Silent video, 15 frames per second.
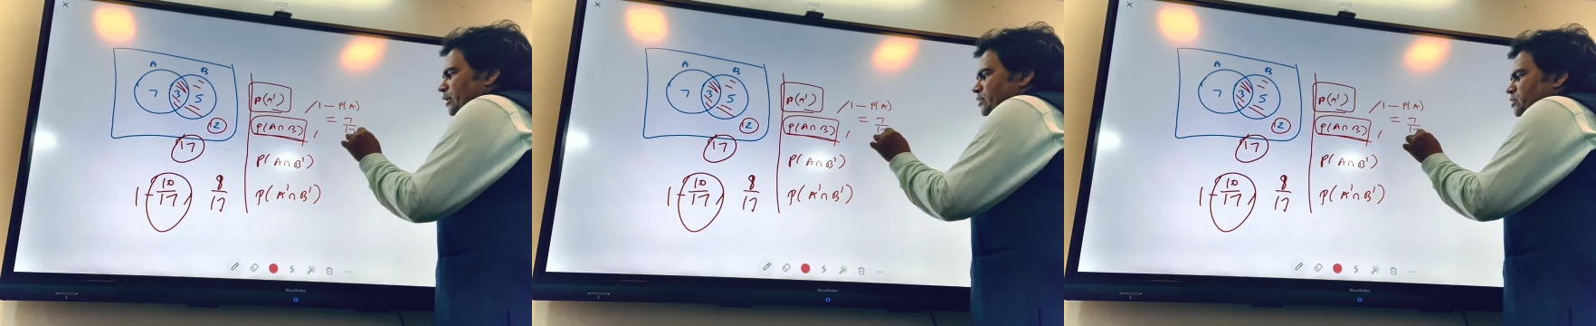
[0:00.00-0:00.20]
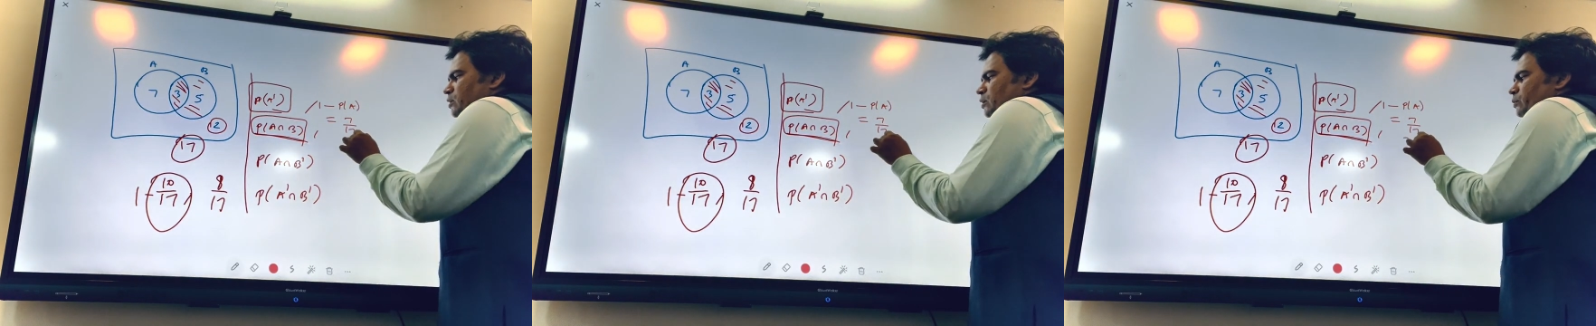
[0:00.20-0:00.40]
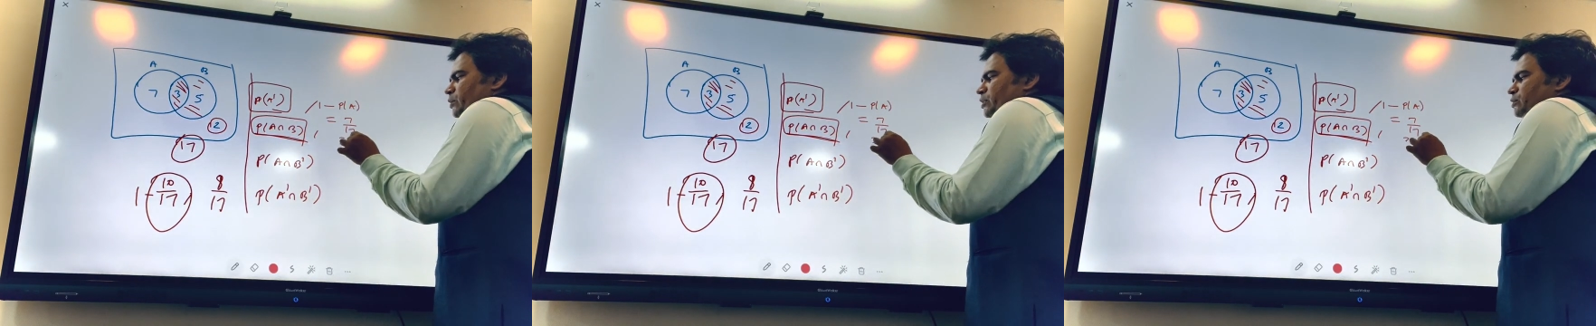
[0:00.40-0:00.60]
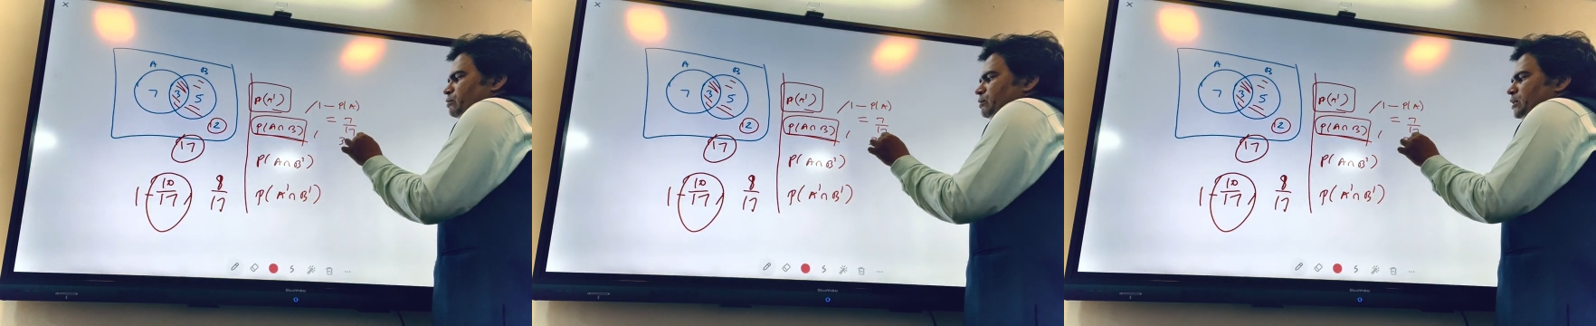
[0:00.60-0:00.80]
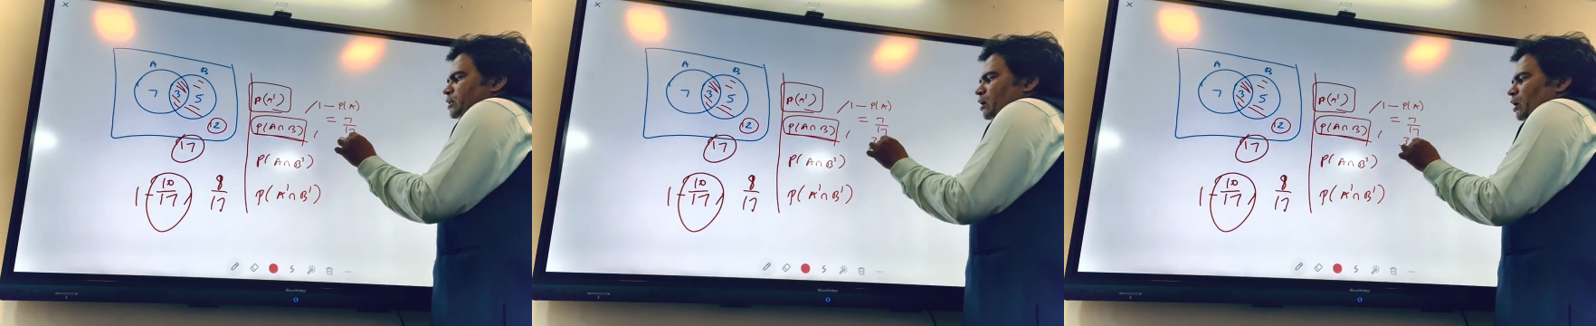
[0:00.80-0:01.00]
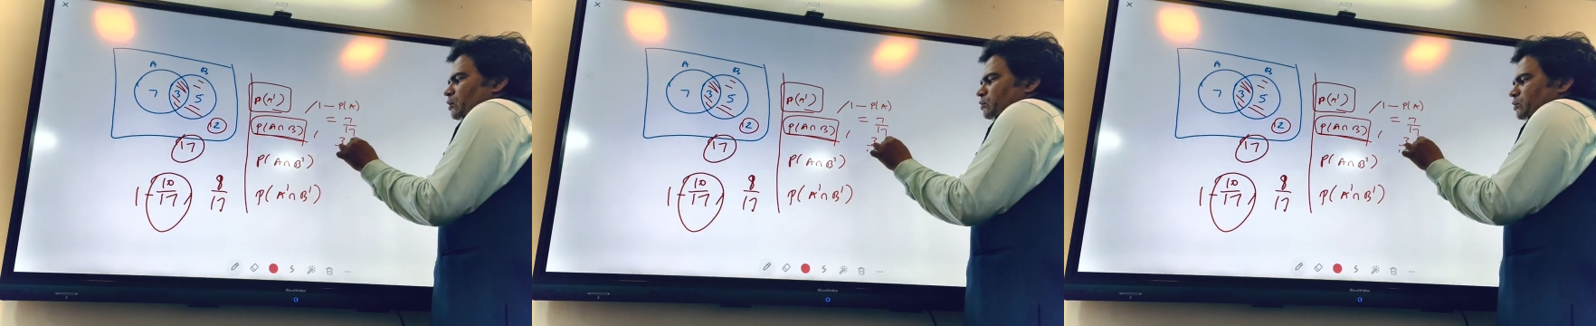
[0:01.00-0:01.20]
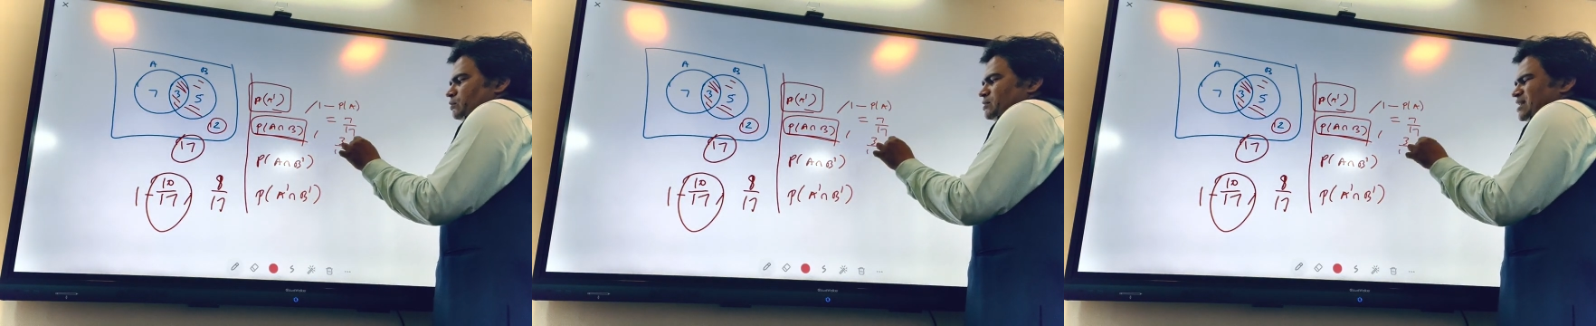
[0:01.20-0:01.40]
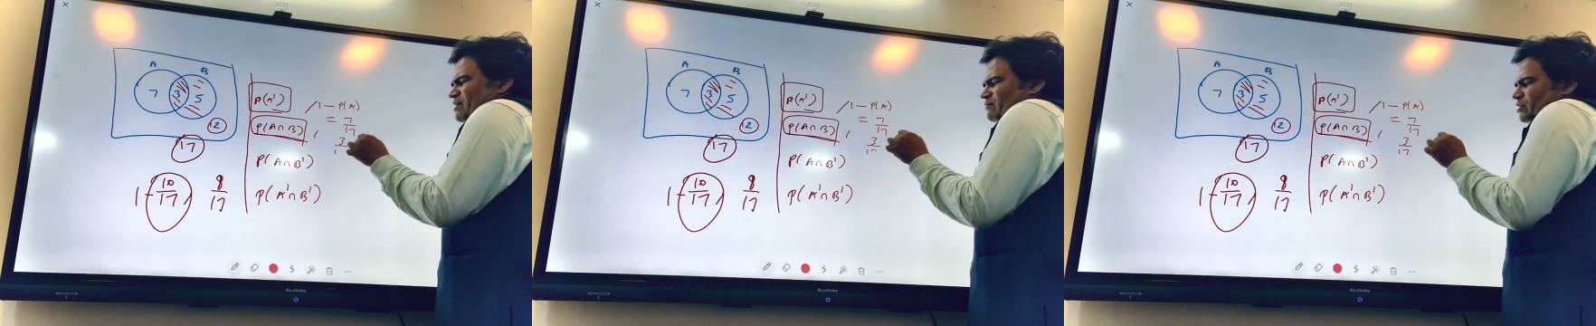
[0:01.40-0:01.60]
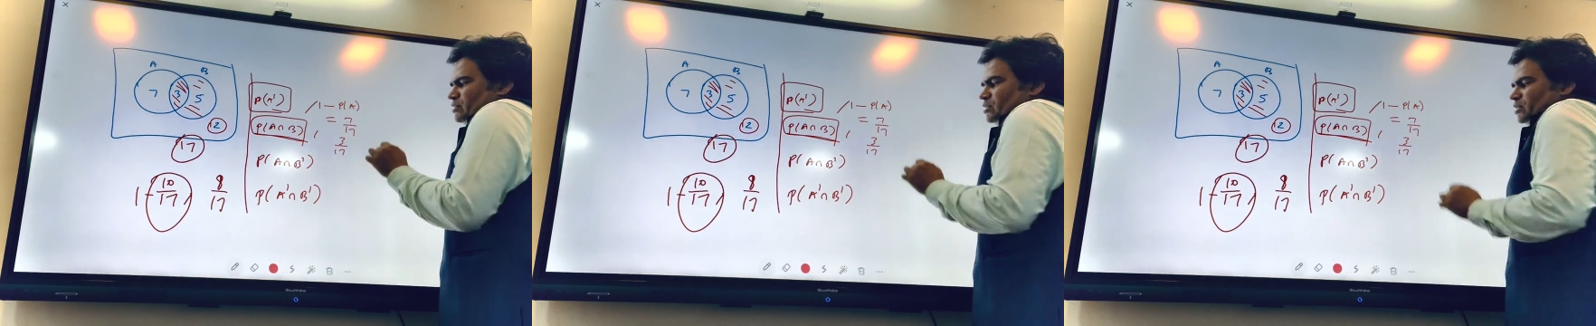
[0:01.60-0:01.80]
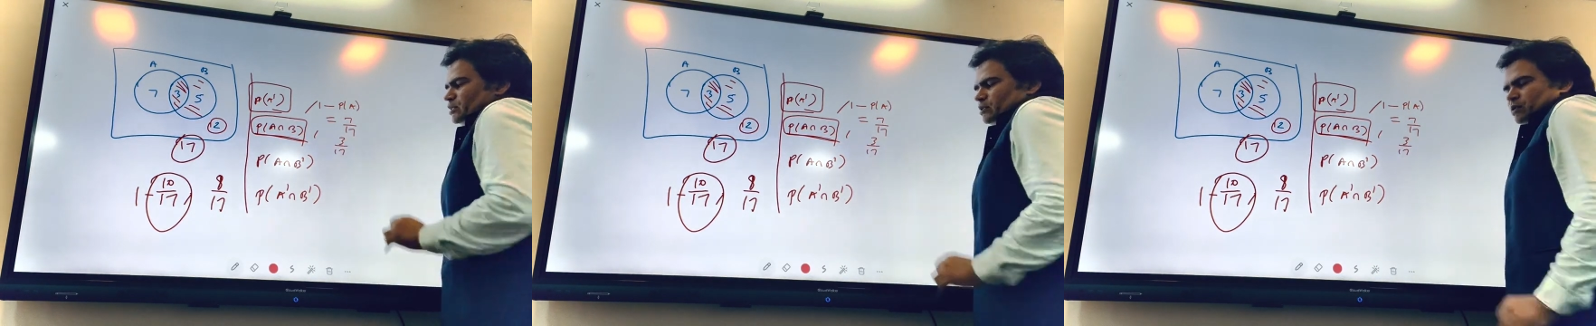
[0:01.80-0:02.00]
it's going to be 3 out of
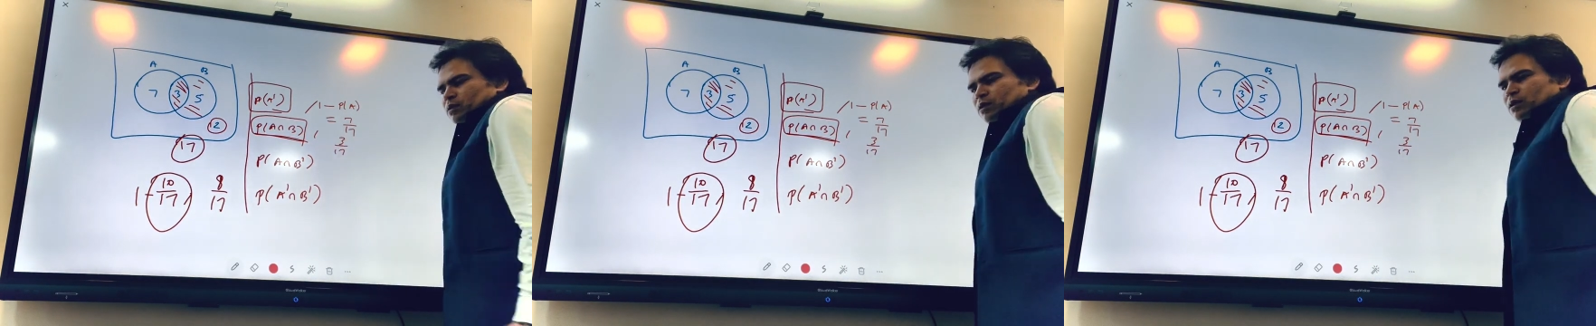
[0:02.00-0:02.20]
17,